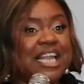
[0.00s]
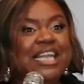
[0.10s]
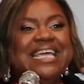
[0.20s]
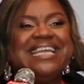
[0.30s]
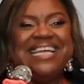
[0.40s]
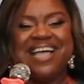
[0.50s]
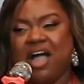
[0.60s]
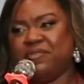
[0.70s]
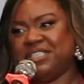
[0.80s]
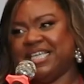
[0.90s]
Leading
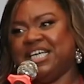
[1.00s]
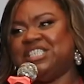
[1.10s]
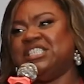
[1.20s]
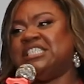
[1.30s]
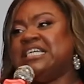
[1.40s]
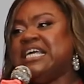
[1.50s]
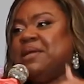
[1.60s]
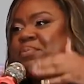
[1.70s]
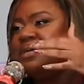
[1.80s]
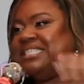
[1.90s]
conversations,
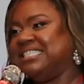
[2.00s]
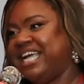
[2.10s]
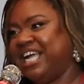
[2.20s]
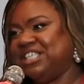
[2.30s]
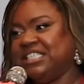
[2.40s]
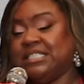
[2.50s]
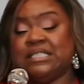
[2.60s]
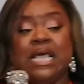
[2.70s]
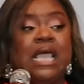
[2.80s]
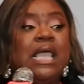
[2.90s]
leading
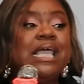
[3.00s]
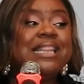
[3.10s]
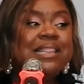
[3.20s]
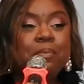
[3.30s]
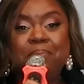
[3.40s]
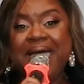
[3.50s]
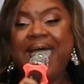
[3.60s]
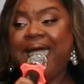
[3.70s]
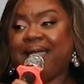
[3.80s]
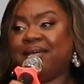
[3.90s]
presentations. In the
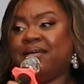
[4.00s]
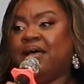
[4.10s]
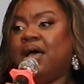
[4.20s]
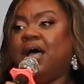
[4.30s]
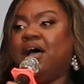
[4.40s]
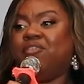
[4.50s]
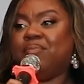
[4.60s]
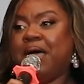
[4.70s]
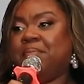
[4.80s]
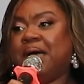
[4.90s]
back of
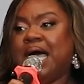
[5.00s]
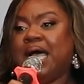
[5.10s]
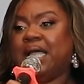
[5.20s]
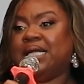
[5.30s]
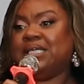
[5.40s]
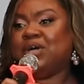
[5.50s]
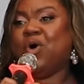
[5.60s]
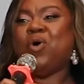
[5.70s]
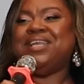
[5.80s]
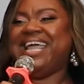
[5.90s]
my mind
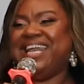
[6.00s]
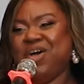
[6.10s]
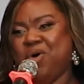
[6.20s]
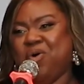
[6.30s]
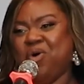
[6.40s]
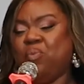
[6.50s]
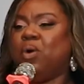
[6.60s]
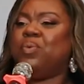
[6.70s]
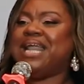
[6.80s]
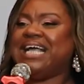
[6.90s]
all day long,
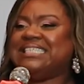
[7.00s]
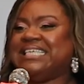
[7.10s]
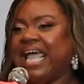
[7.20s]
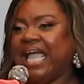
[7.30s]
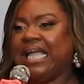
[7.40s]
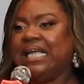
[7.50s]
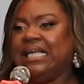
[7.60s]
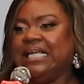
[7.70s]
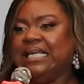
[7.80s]
what would I say?